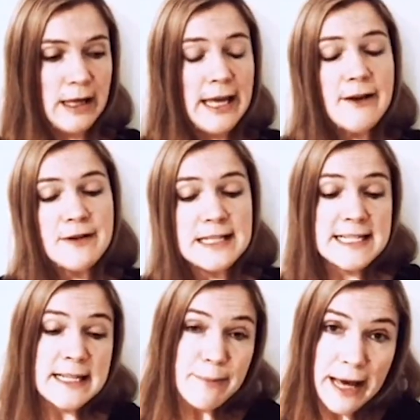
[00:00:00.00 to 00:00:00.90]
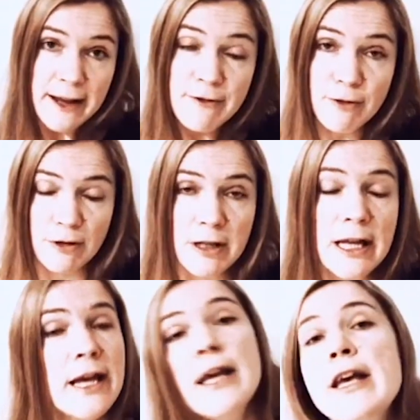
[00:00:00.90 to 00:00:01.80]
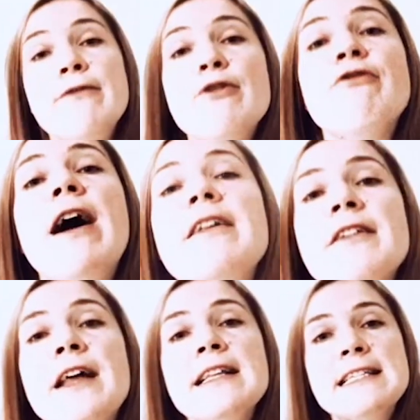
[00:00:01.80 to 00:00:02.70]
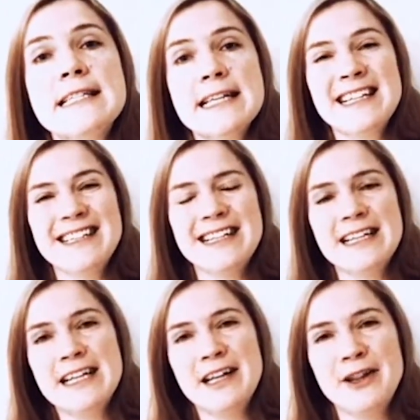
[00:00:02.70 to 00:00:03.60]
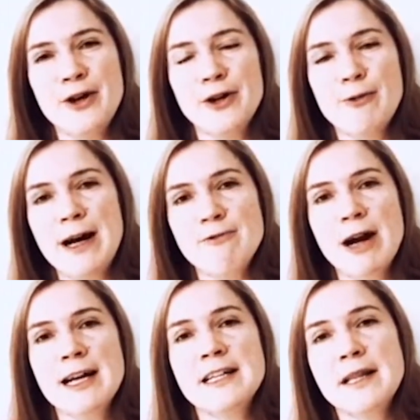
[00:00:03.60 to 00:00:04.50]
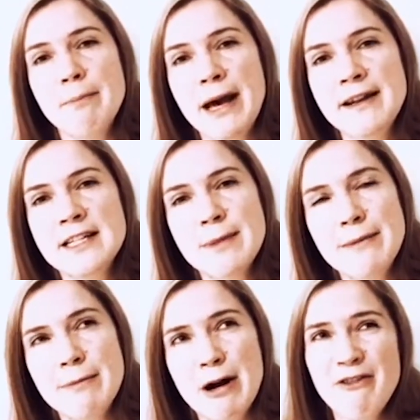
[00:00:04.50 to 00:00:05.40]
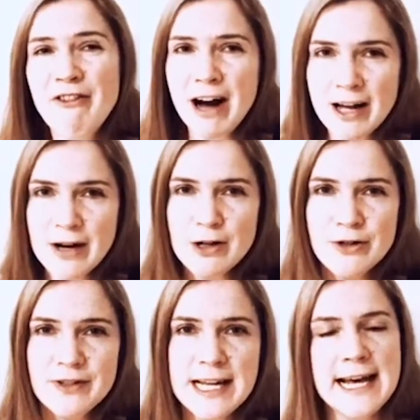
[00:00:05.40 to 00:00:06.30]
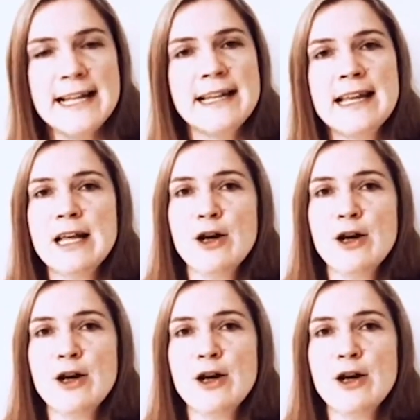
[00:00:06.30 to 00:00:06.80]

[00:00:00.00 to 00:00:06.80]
If it's still painful, if you find that that's still not quite right and the pain is maybe about 5 out of 10